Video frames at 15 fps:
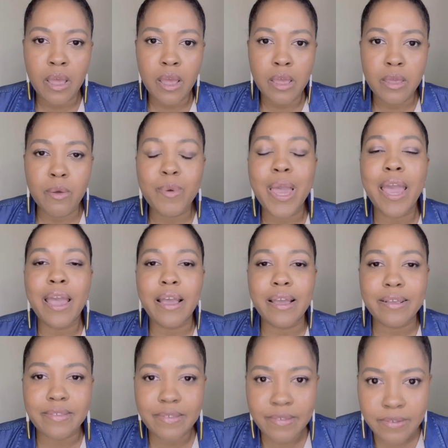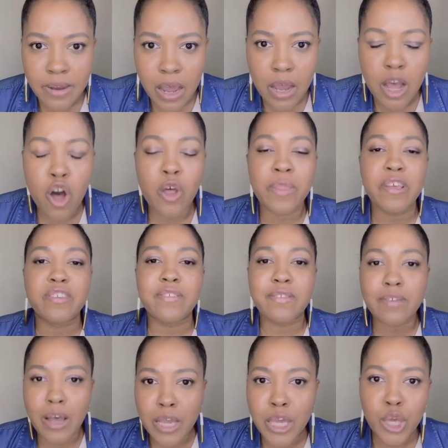You can't get stuck on the
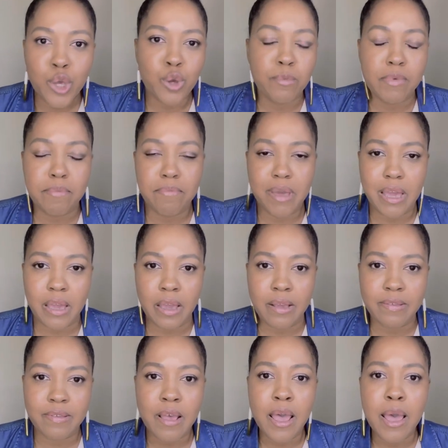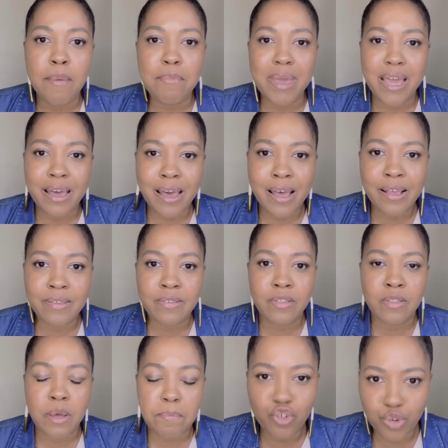sucky human beings, because
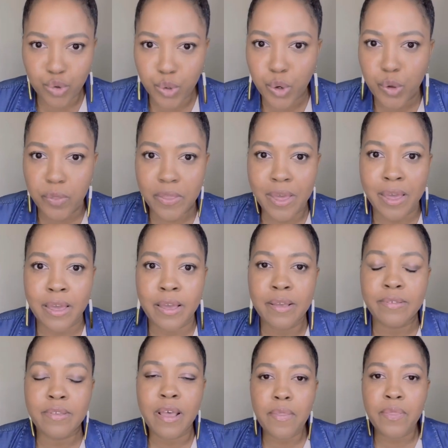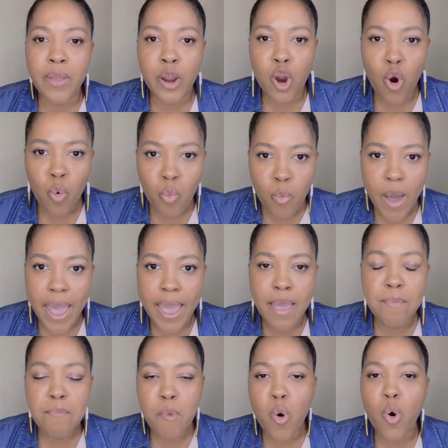the truth is there are way
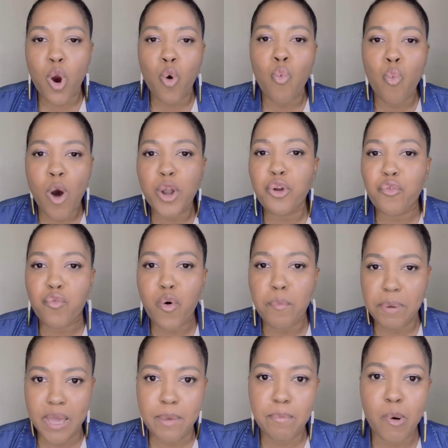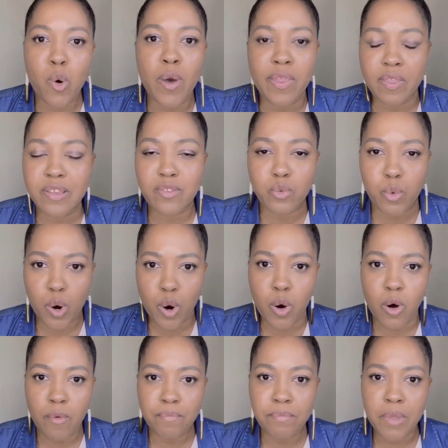more wonderful people in this
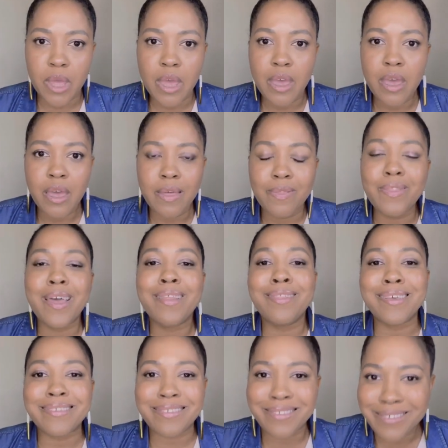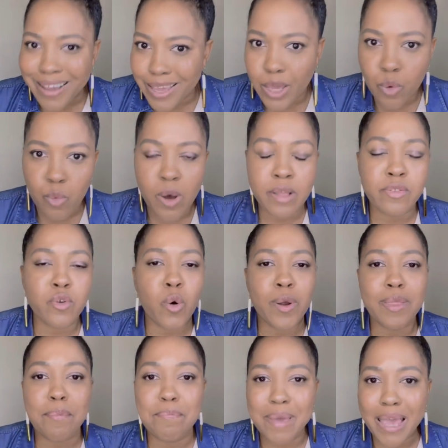world than the sucky ones, or
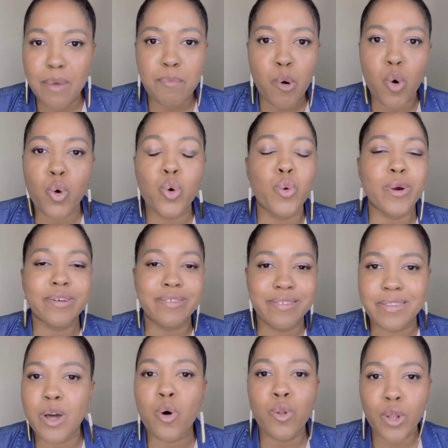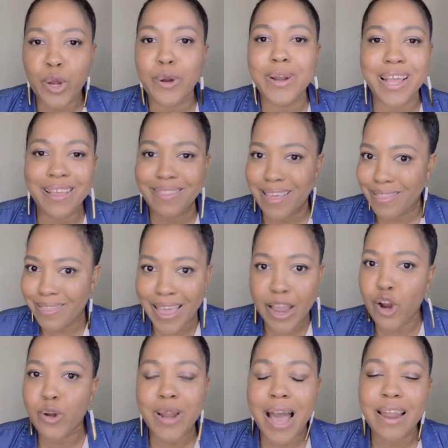the people who are still learning that they
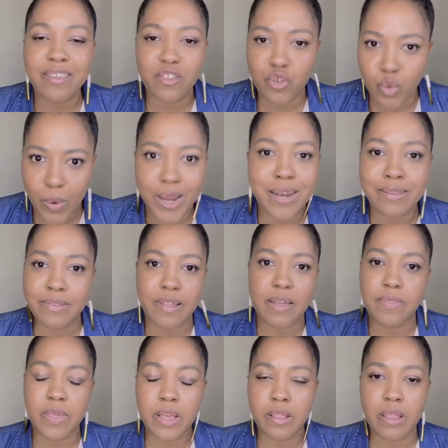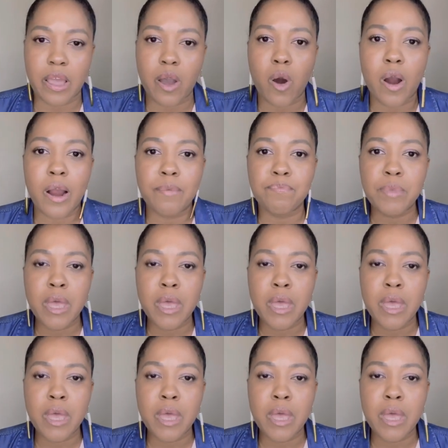are not as great as they think they are.